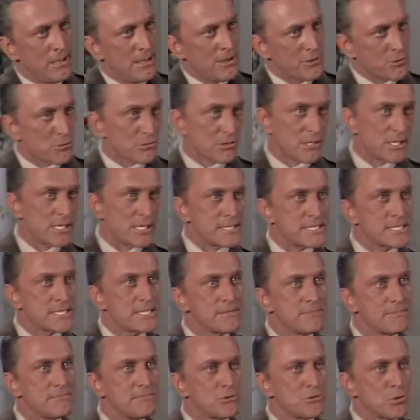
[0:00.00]
No guns,
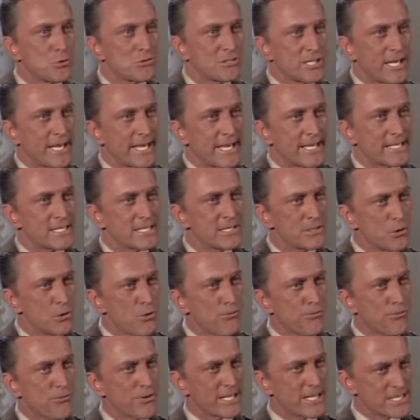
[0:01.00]
no tanks,
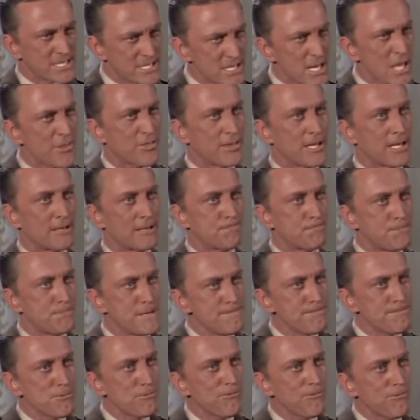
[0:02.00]
no friends, nothing.
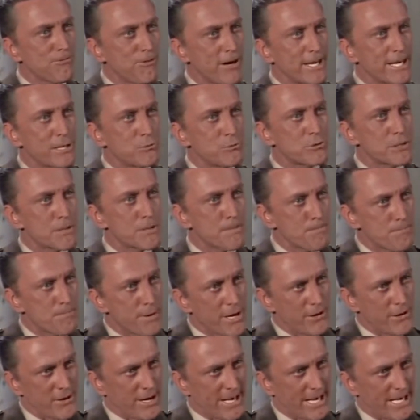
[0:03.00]
People fighting with their
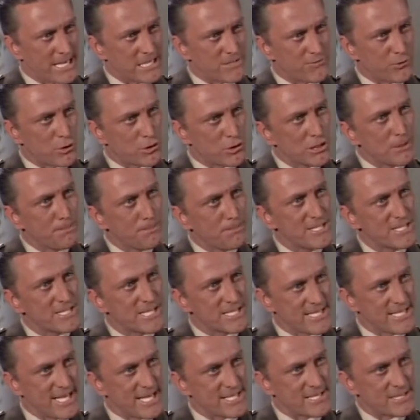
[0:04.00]
bare hands for a little piece
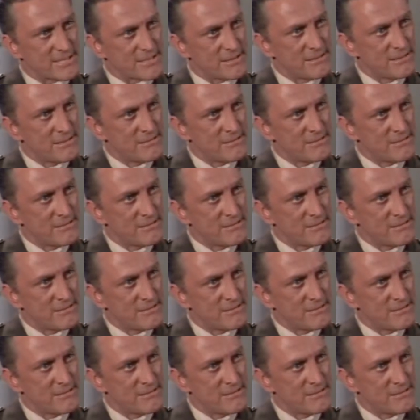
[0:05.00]
of desert